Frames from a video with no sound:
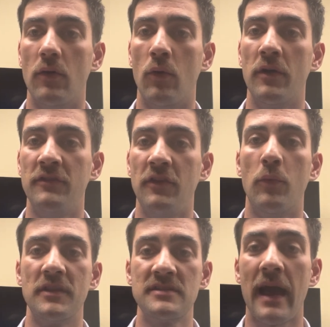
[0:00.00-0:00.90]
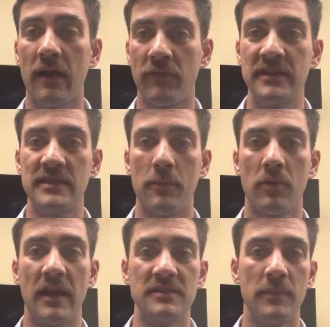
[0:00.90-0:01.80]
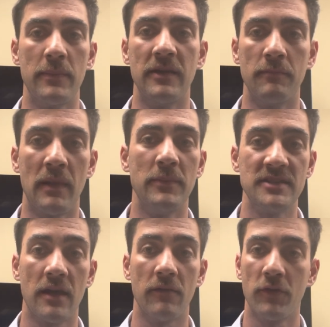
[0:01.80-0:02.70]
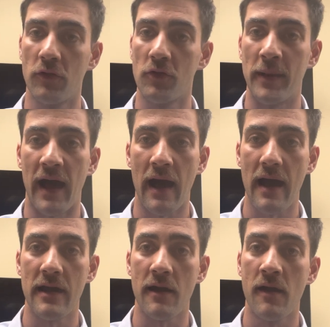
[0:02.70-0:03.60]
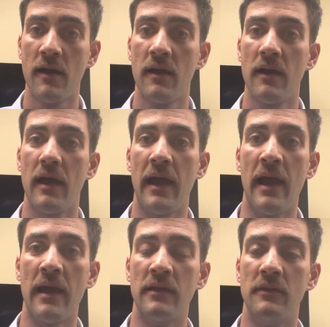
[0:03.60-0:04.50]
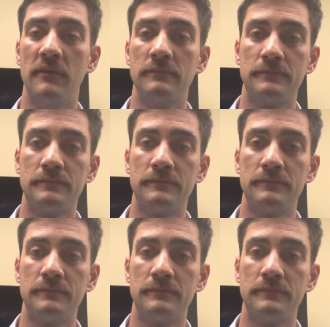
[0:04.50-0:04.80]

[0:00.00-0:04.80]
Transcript: Or do you want to sacrifice that price, maybe sell it for a little bit higher, and